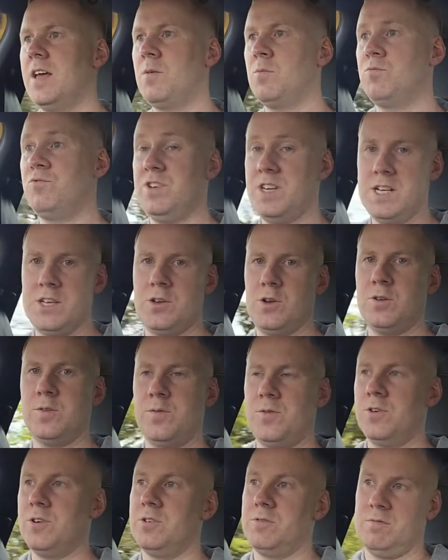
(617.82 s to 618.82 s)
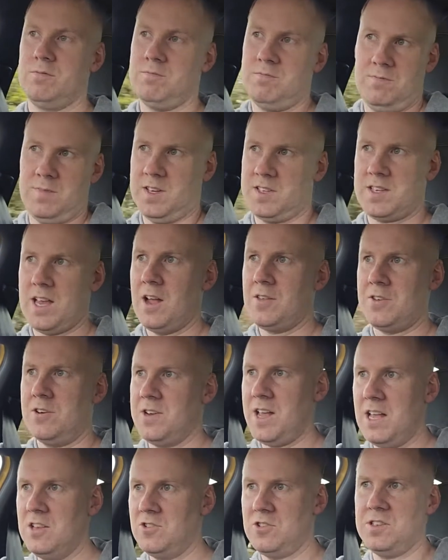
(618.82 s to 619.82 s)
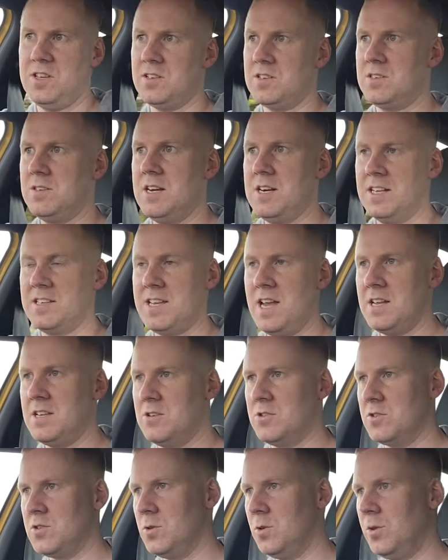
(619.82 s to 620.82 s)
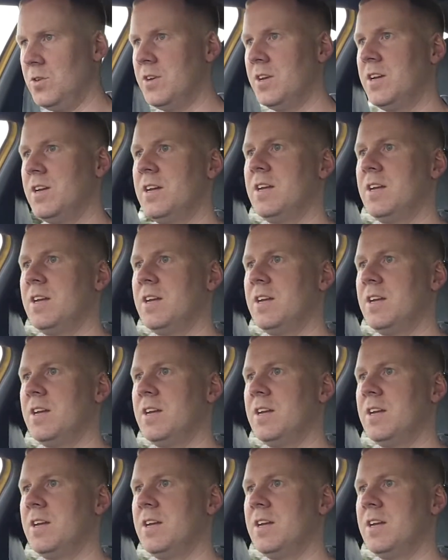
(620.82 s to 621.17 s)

Really good for a standard engine that's nearly 10 years old.